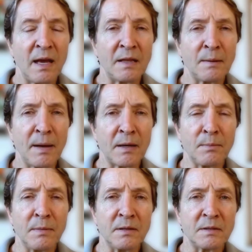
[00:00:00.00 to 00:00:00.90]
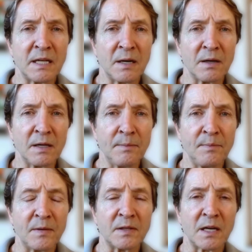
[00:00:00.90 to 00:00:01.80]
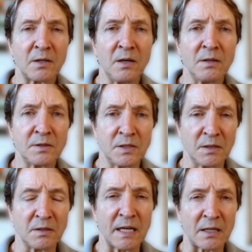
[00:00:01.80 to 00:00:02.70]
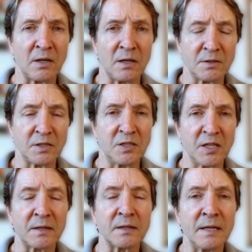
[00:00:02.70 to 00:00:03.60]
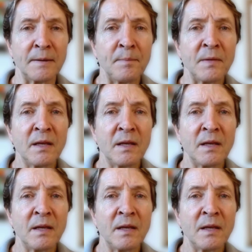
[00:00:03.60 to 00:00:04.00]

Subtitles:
and the better military technology, or technology generally.